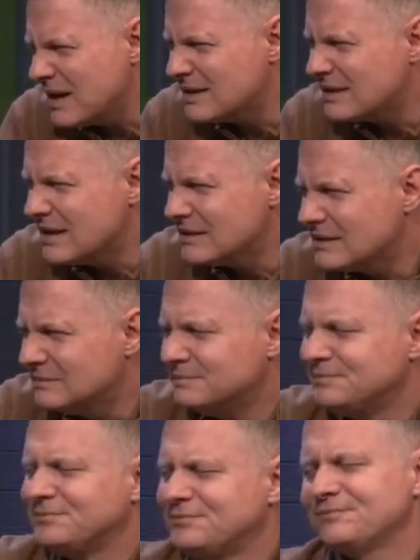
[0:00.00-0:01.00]
sense? Oh, it
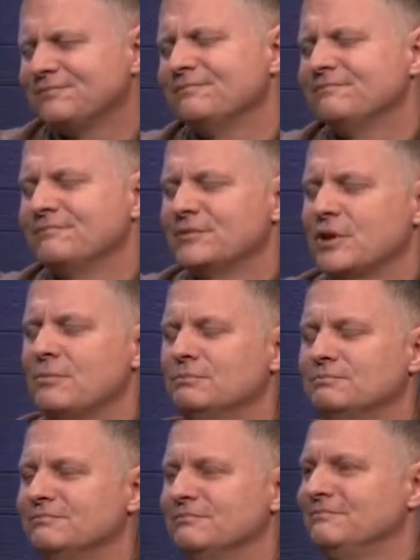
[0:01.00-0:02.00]
makes perfect
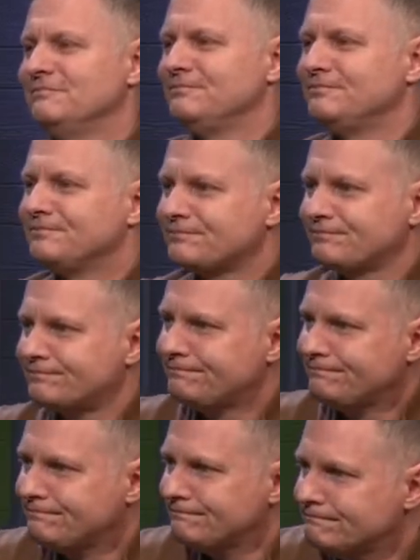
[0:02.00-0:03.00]
sense. People
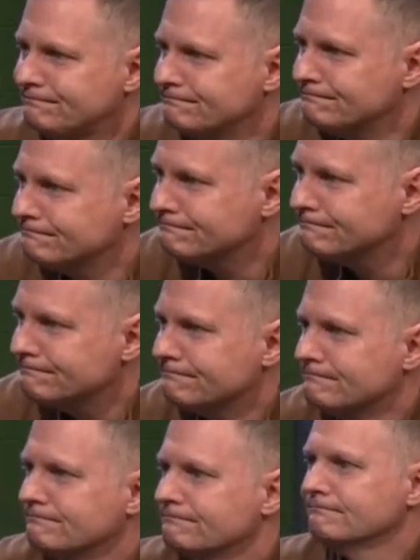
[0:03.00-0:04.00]
connect with
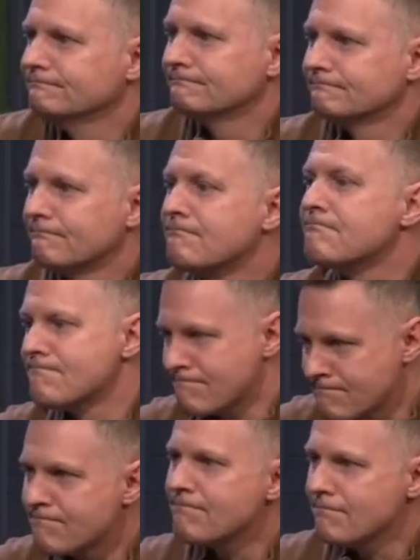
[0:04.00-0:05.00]
stories, especially
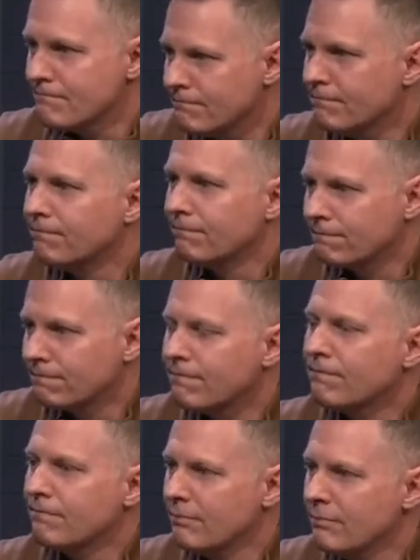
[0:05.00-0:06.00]
personal,
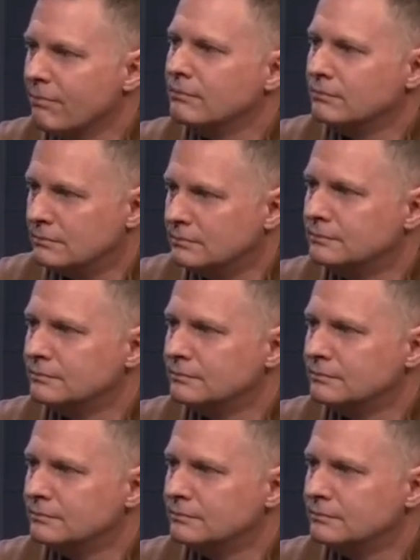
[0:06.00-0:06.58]
firsthand stories